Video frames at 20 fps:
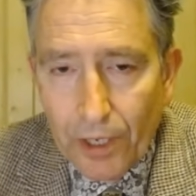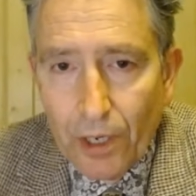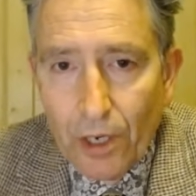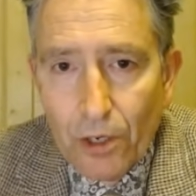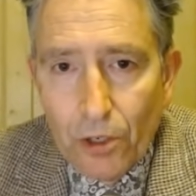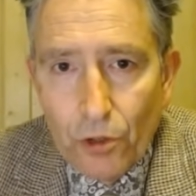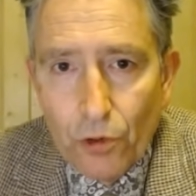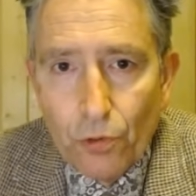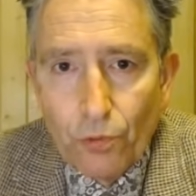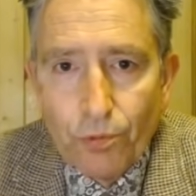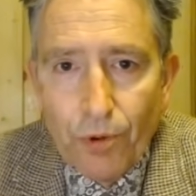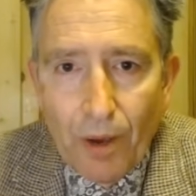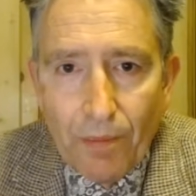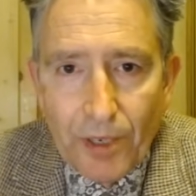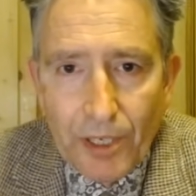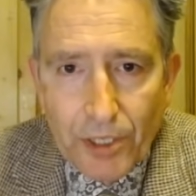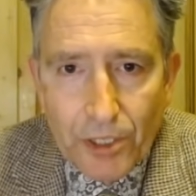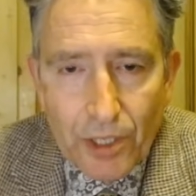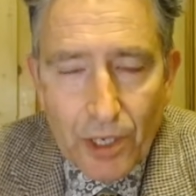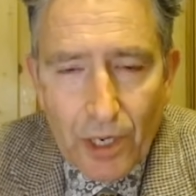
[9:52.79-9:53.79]
Your
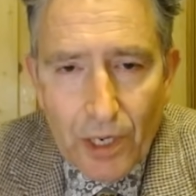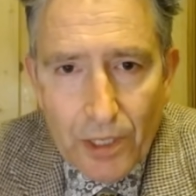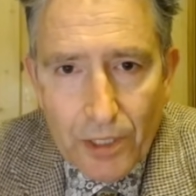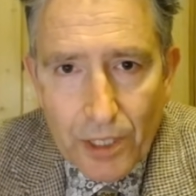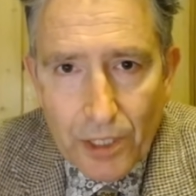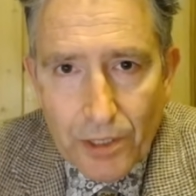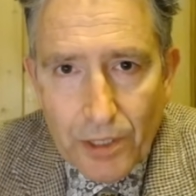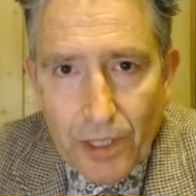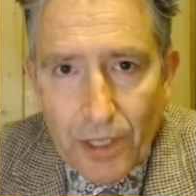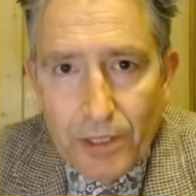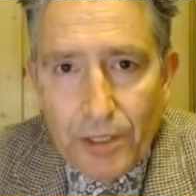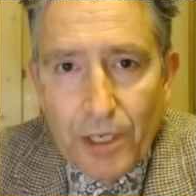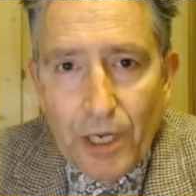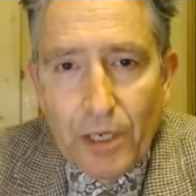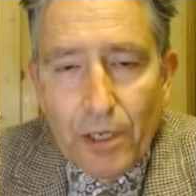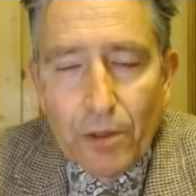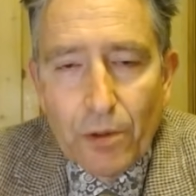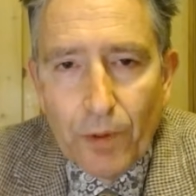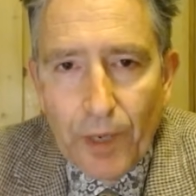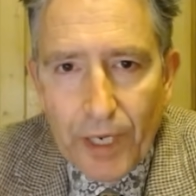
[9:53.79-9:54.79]
rubbish doesn't get taken
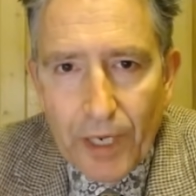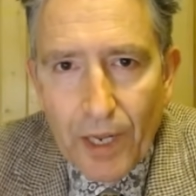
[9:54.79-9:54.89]
away.